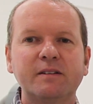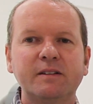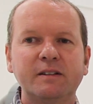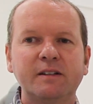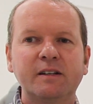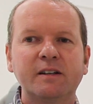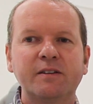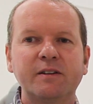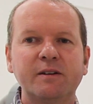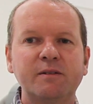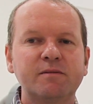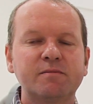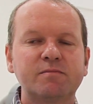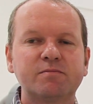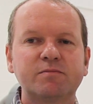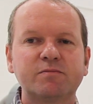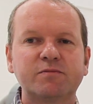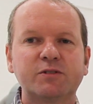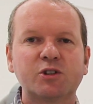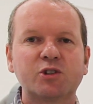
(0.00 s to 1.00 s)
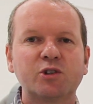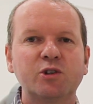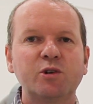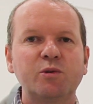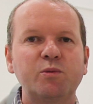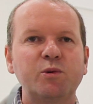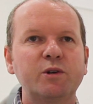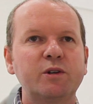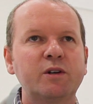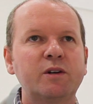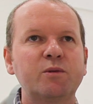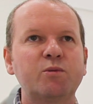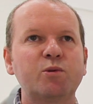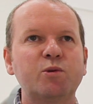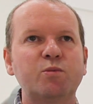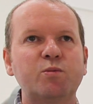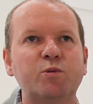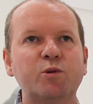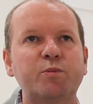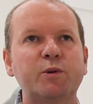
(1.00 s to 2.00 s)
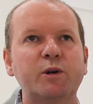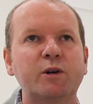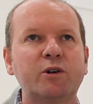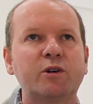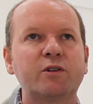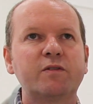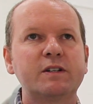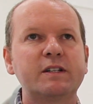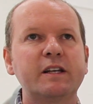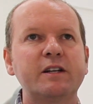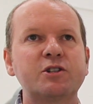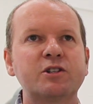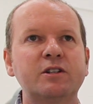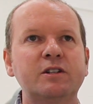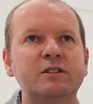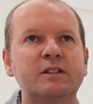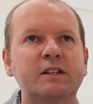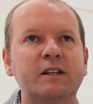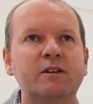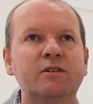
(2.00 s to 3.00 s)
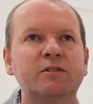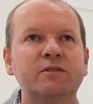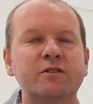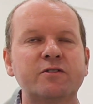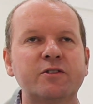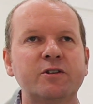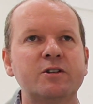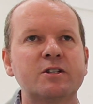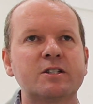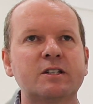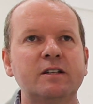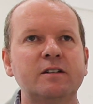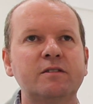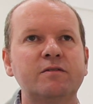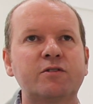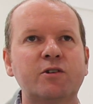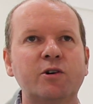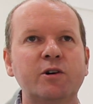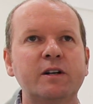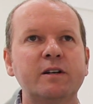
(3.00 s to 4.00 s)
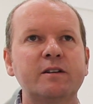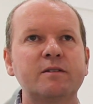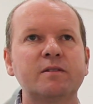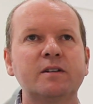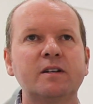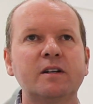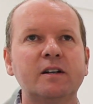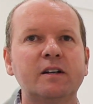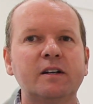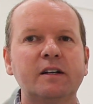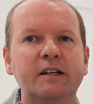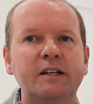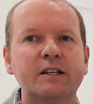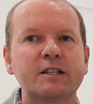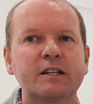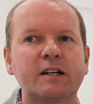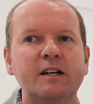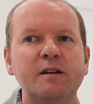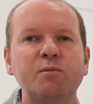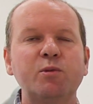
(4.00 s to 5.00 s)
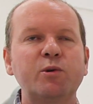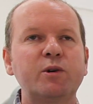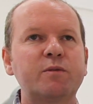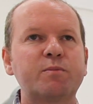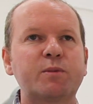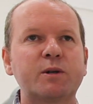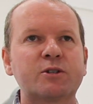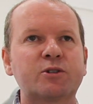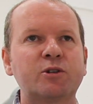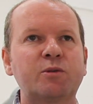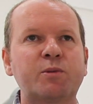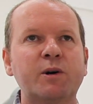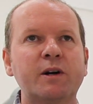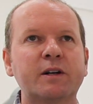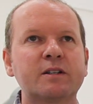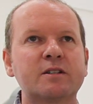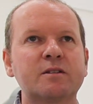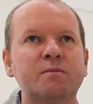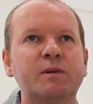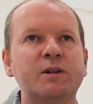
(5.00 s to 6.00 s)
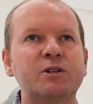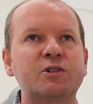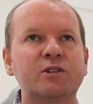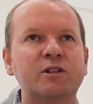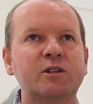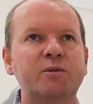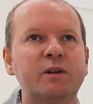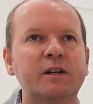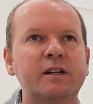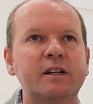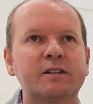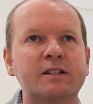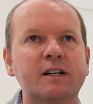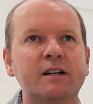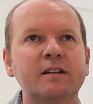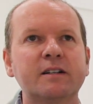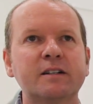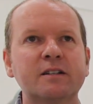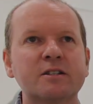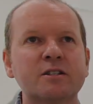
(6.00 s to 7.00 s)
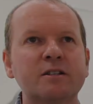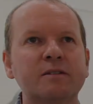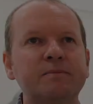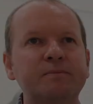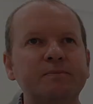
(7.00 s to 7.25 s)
then for sure, we'll put a lot of attention into that on the Thursday and Friday and Saturday morning pit stop practice and make sure that we hit our targets.